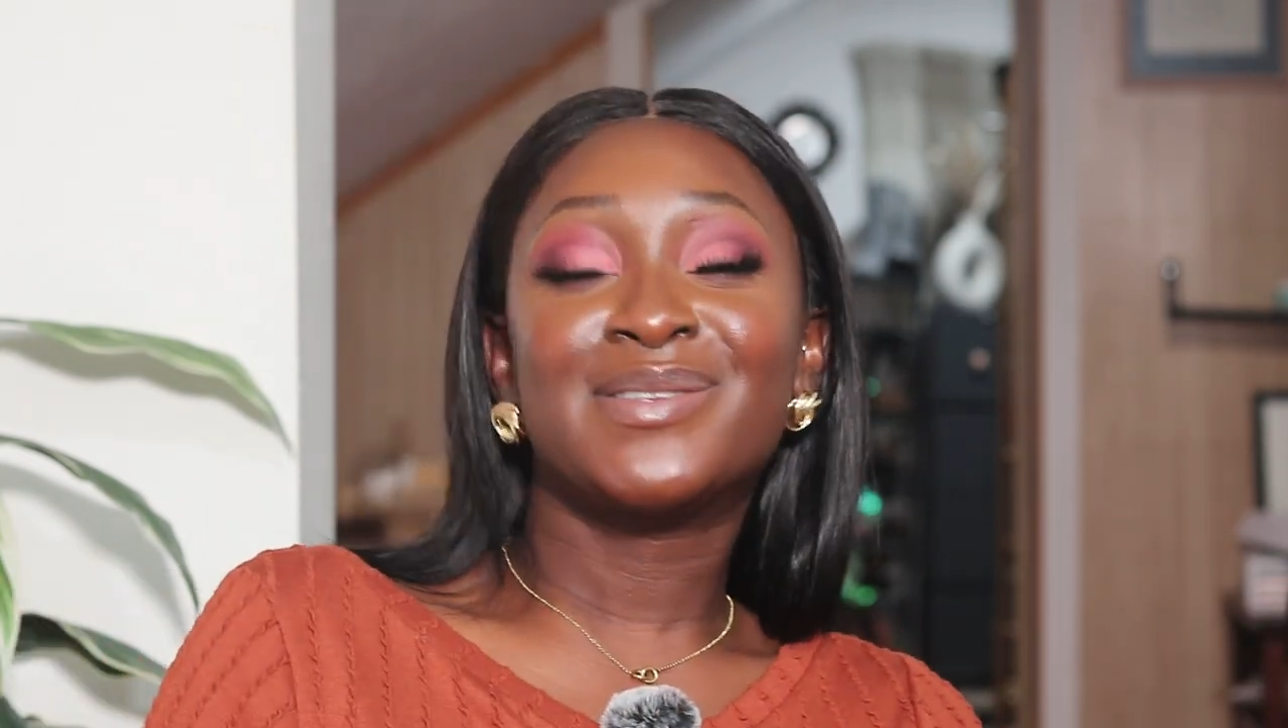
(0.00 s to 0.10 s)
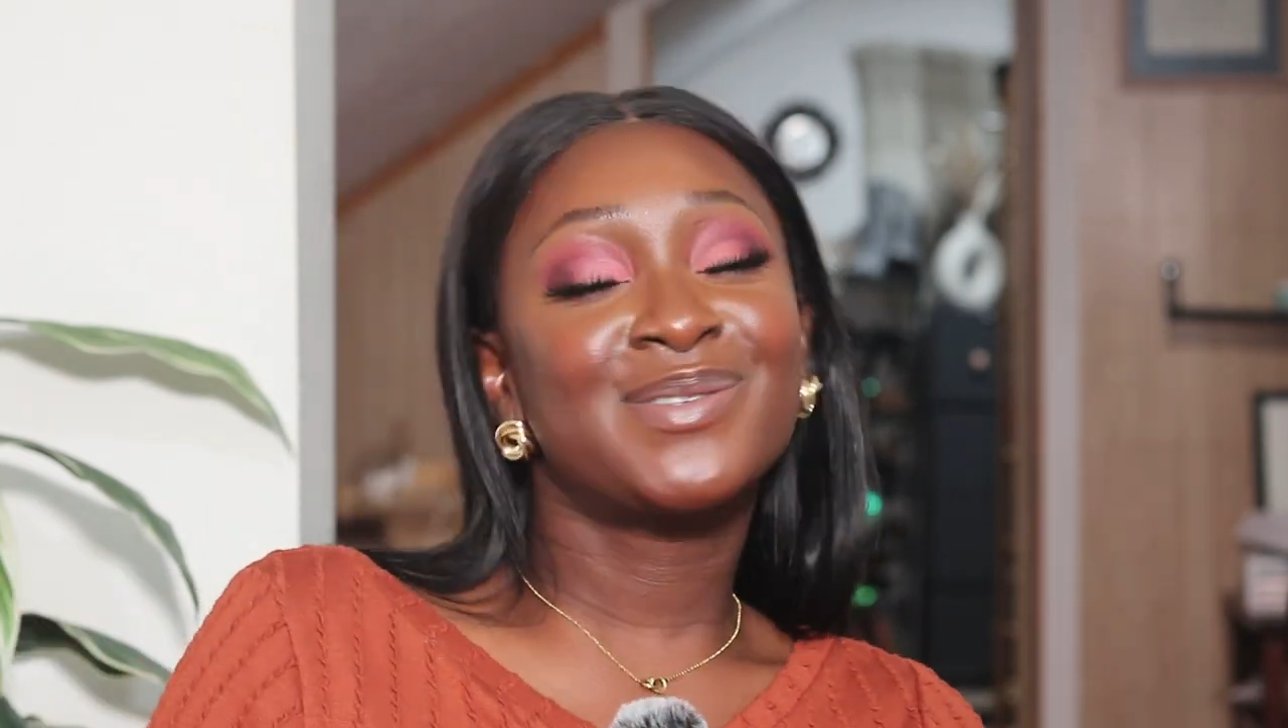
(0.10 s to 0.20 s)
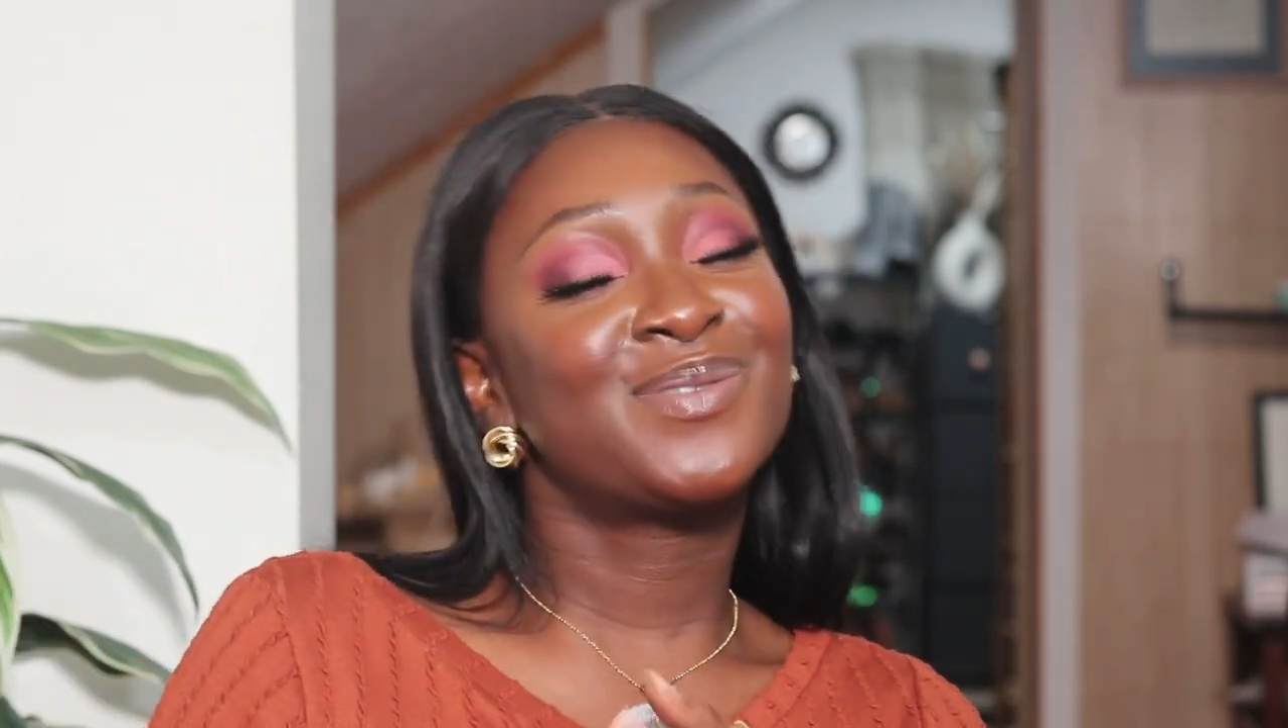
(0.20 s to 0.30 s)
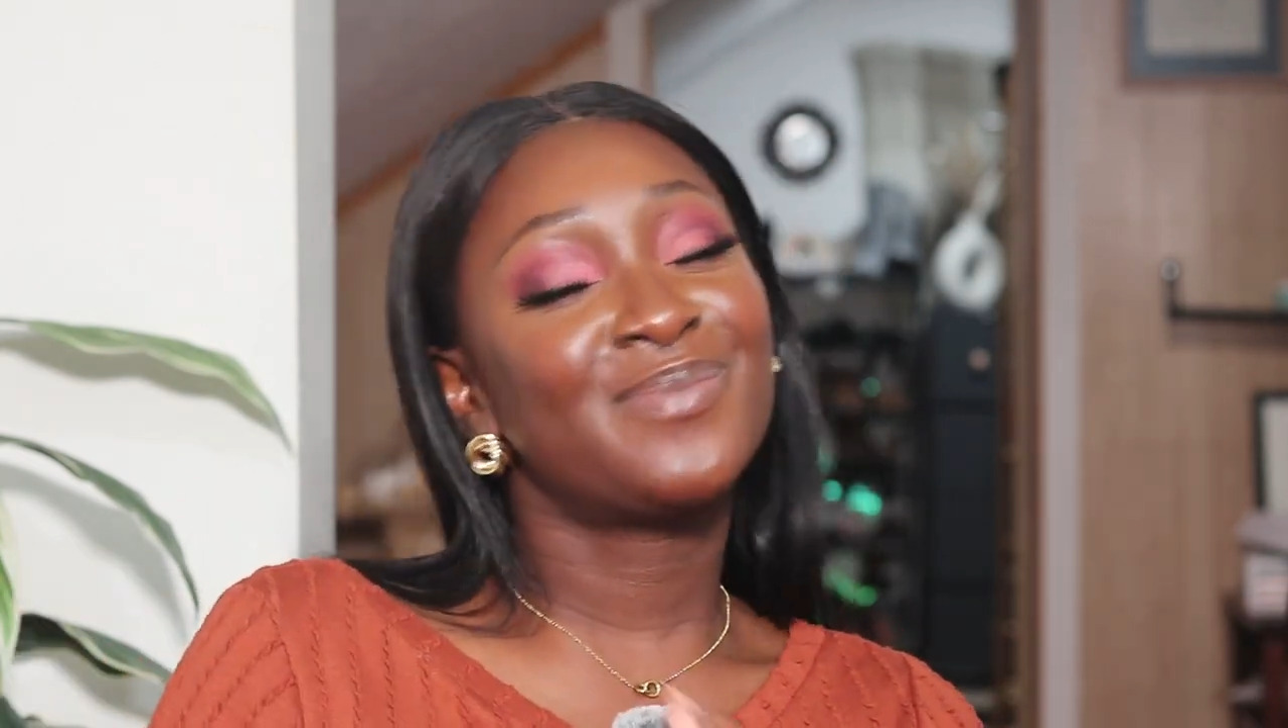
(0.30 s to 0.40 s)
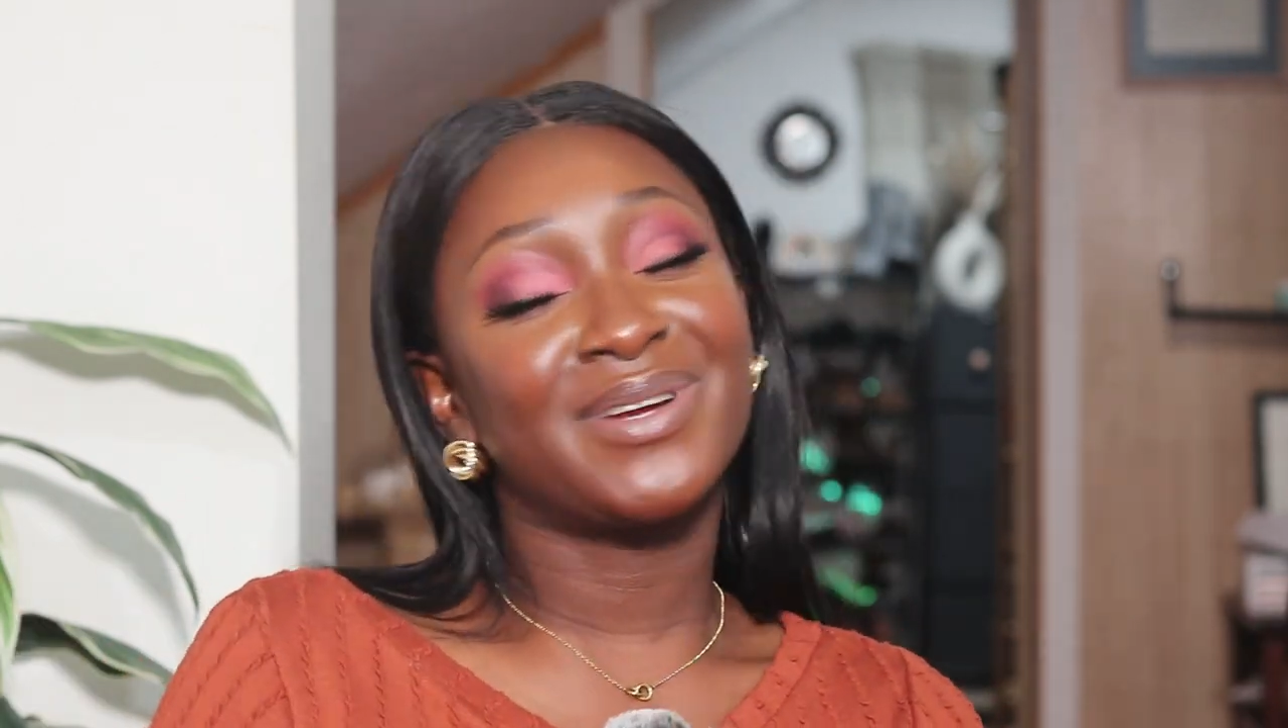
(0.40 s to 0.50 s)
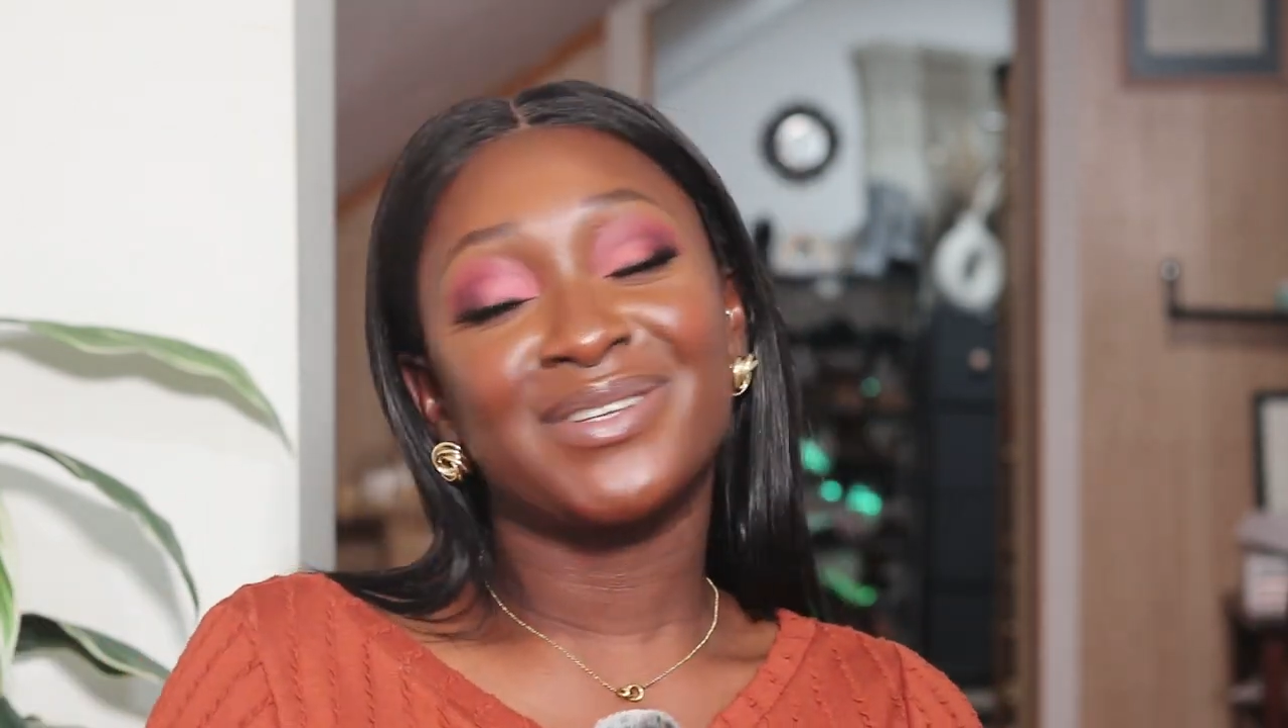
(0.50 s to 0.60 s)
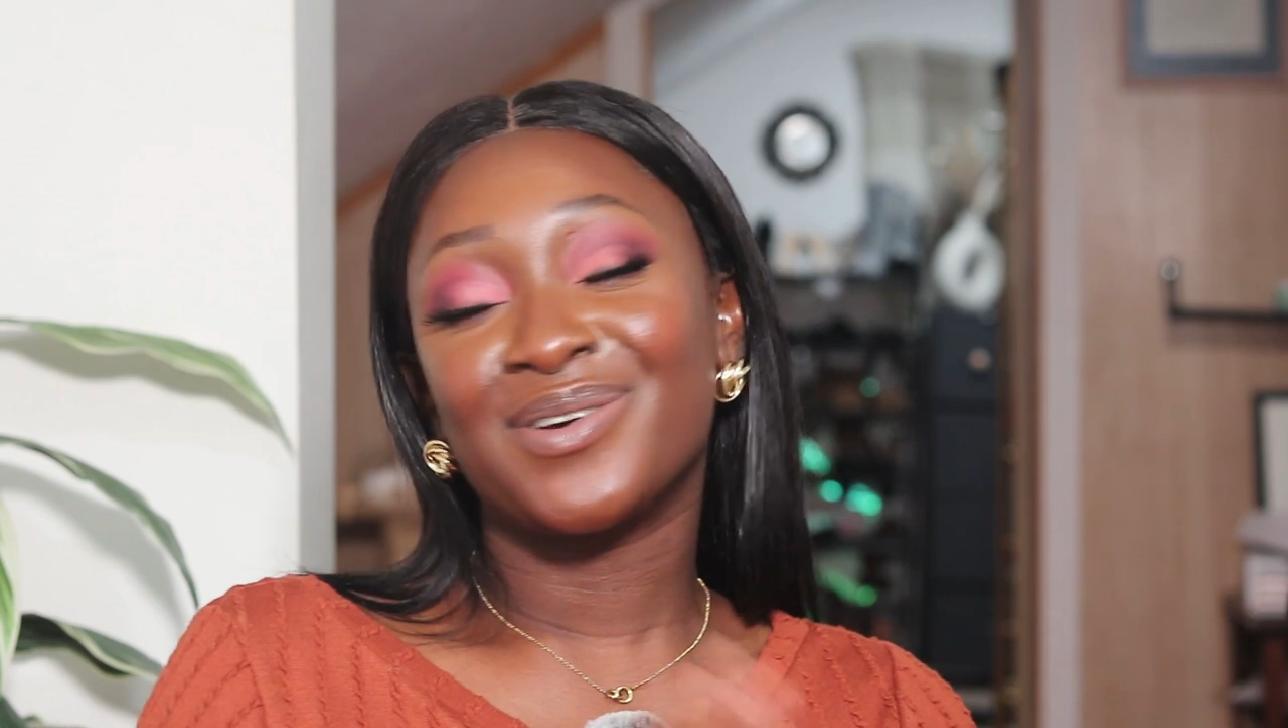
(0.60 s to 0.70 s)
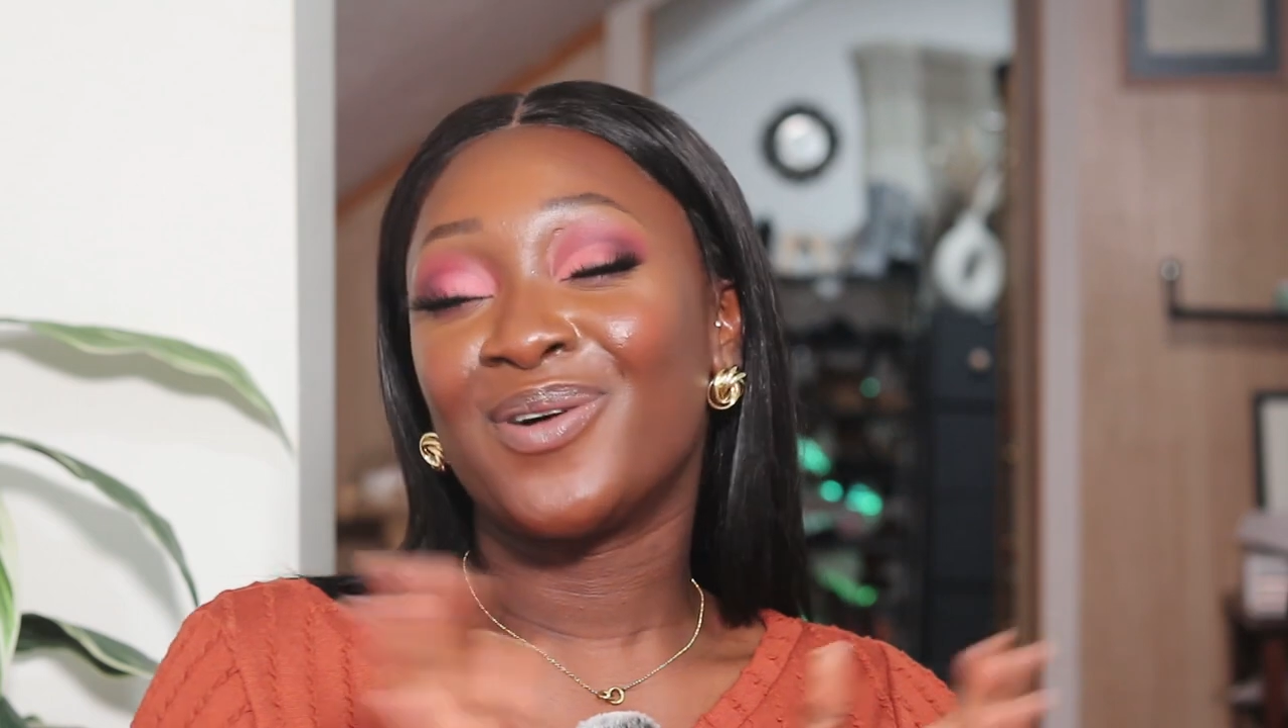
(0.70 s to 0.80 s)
so much